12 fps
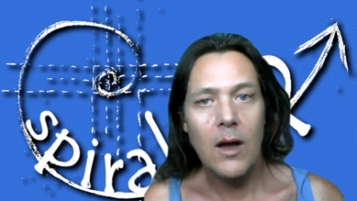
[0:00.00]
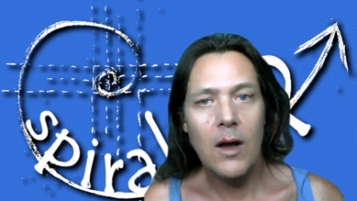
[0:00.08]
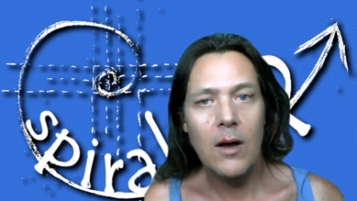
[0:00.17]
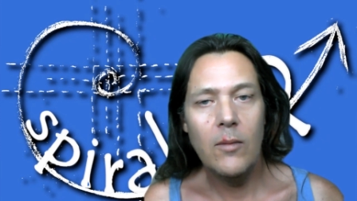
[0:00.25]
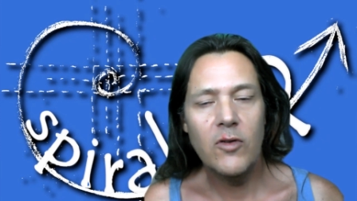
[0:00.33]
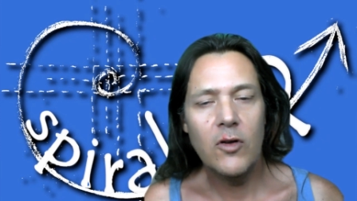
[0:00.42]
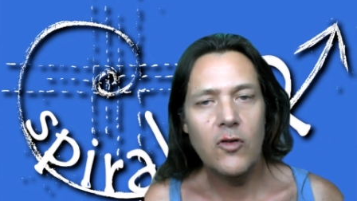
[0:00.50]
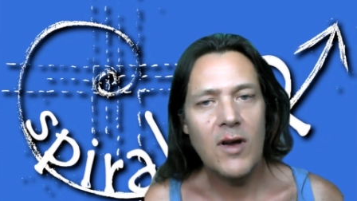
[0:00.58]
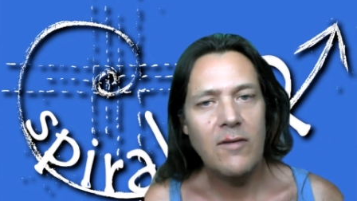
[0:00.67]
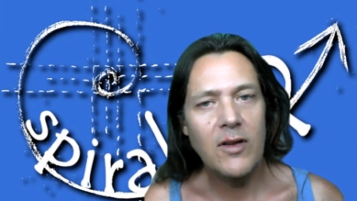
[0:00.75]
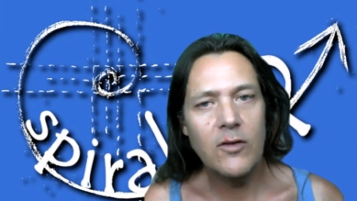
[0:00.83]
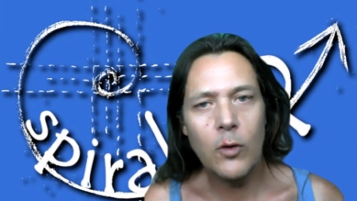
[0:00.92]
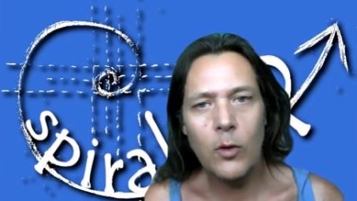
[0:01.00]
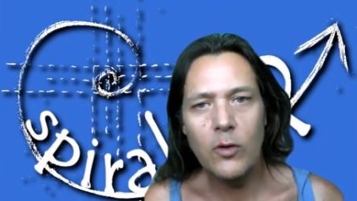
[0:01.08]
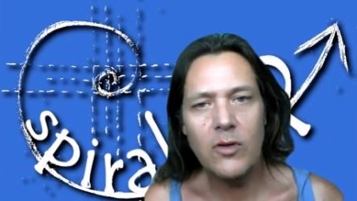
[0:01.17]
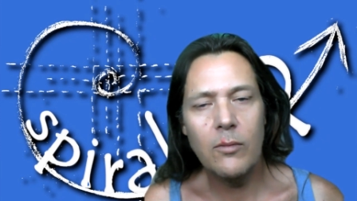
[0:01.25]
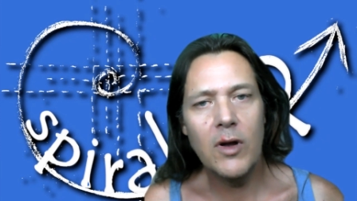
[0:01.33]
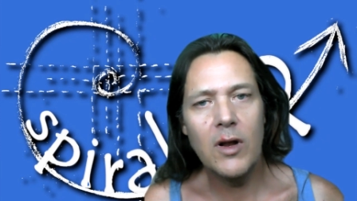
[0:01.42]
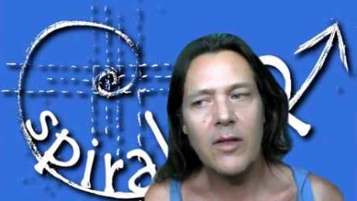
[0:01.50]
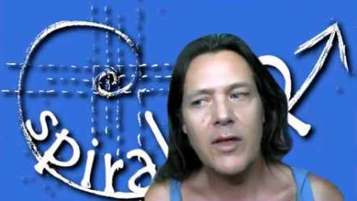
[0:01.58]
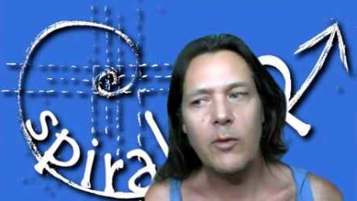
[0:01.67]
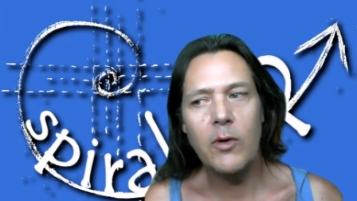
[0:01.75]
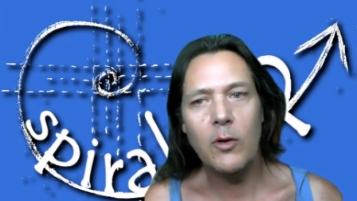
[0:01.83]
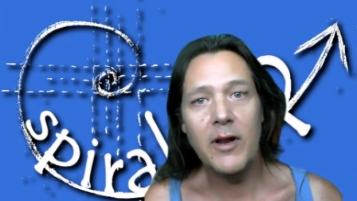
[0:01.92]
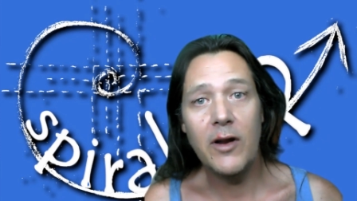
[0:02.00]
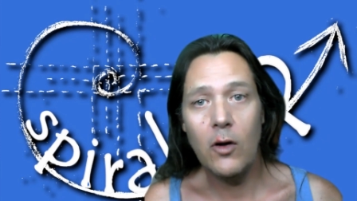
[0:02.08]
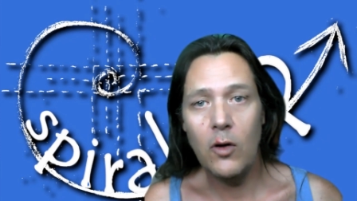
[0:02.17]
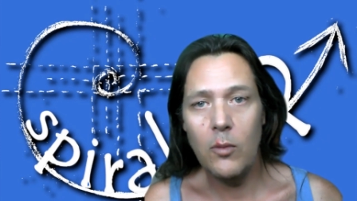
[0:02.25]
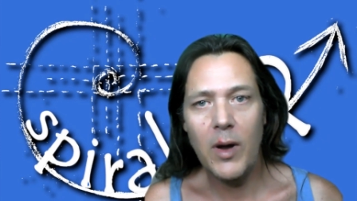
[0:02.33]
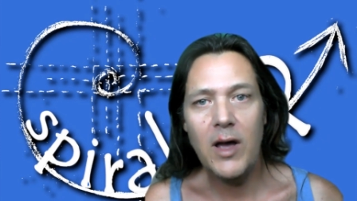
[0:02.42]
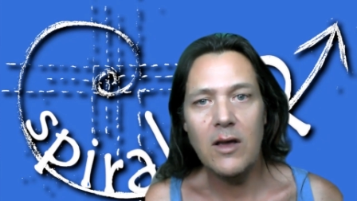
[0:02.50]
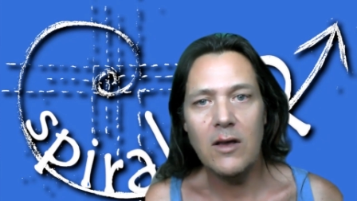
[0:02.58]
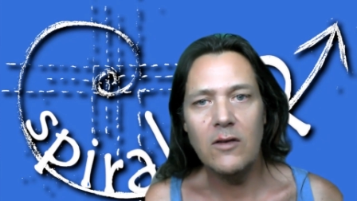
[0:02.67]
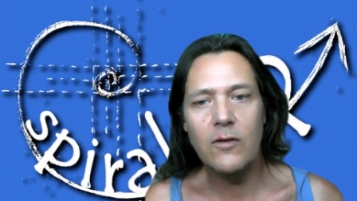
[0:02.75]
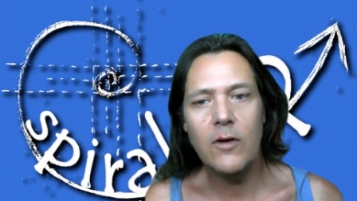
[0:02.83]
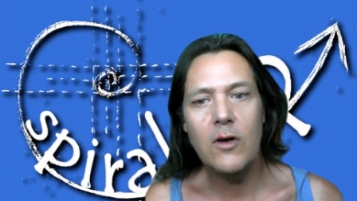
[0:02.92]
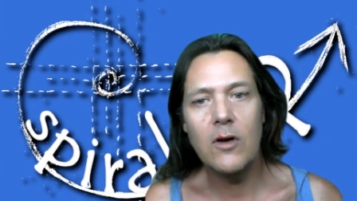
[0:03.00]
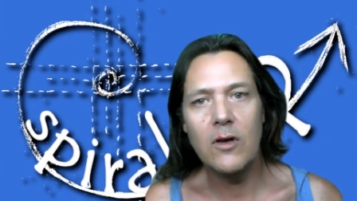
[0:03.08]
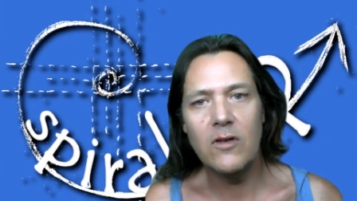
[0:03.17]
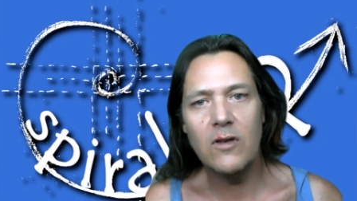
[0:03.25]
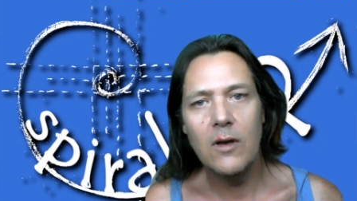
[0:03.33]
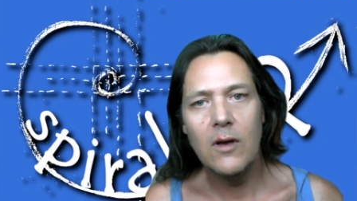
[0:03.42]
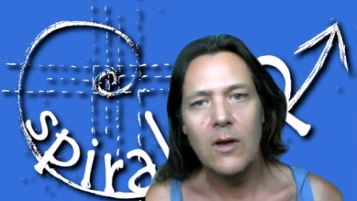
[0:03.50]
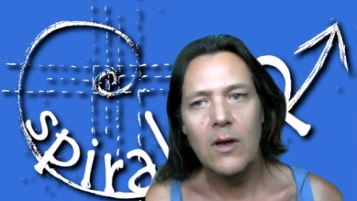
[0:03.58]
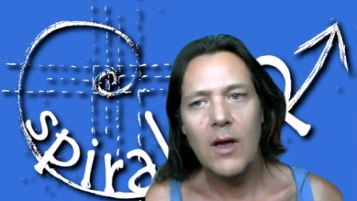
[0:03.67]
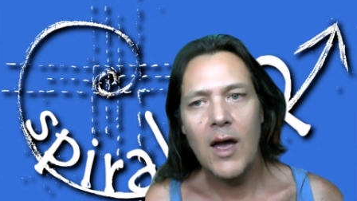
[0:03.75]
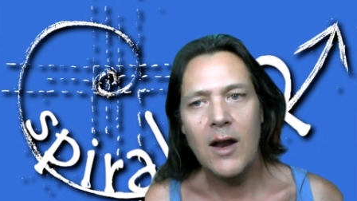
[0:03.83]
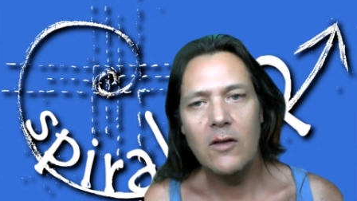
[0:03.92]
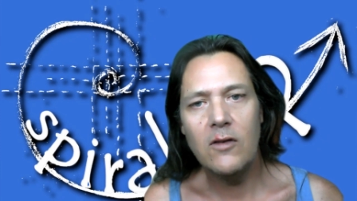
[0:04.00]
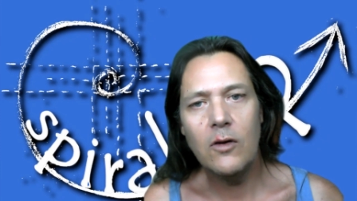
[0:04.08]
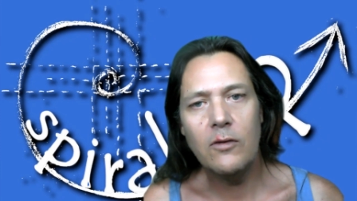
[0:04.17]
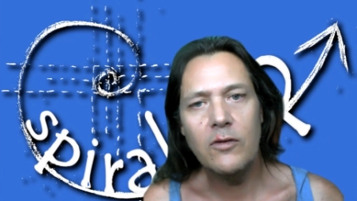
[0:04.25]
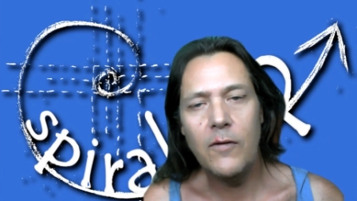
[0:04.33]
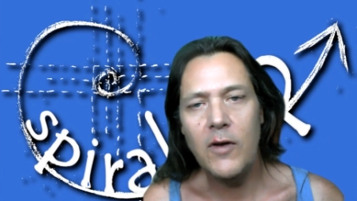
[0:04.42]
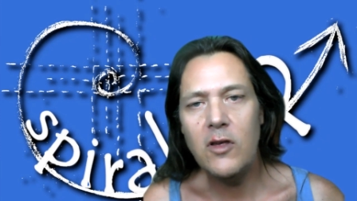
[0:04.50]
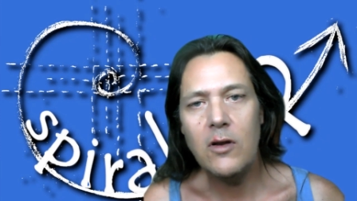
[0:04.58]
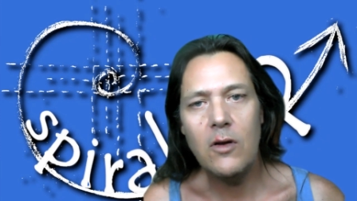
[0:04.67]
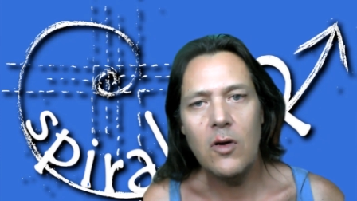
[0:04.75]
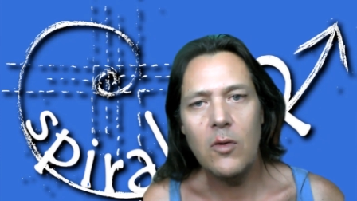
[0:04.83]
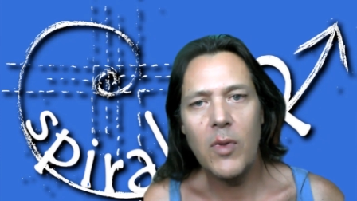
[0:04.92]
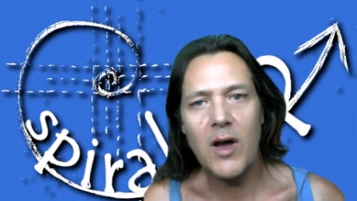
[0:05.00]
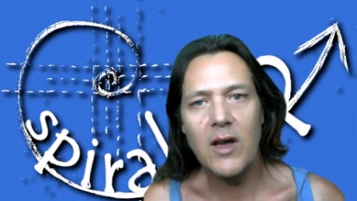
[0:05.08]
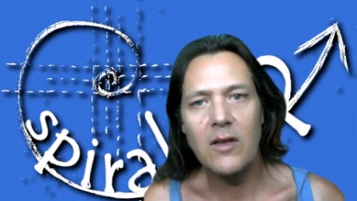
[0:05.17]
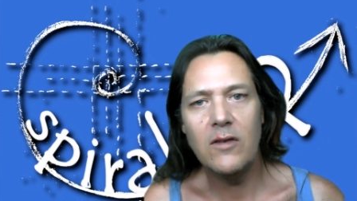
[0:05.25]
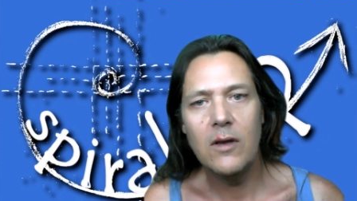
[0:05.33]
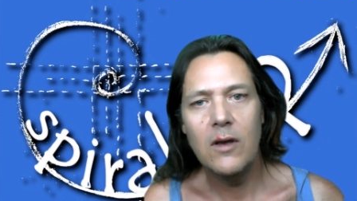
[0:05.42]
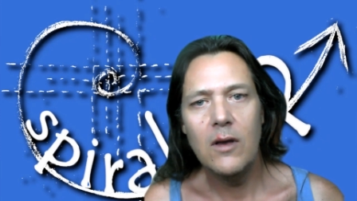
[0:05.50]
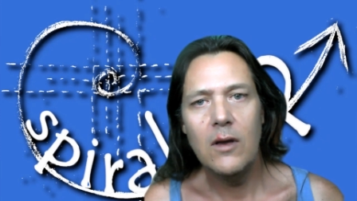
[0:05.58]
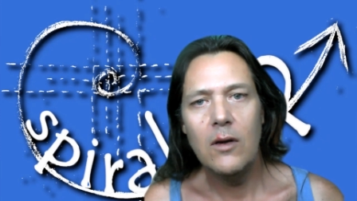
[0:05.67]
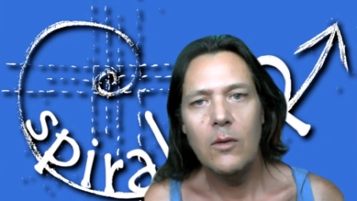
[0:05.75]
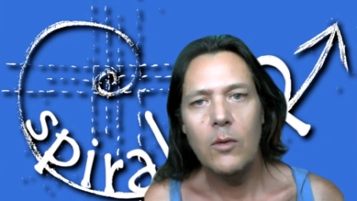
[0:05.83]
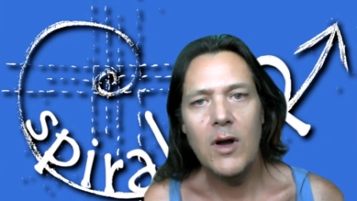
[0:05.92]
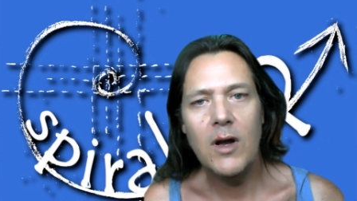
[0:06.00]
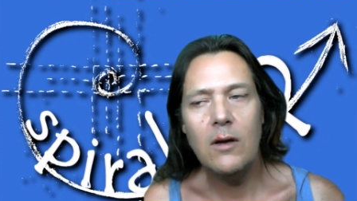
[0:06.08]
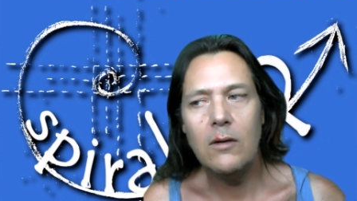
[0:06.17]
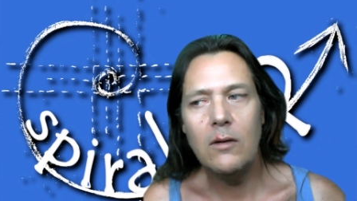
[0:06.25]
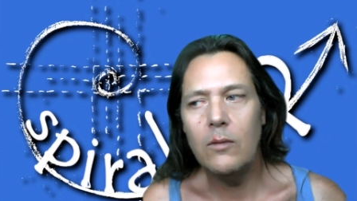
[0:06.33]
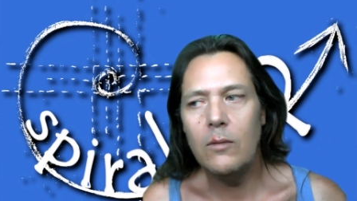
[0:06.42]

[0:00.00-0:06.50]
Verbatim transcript: Um, so is awesome, but I think we all need a home base first and a self-sufficient home base where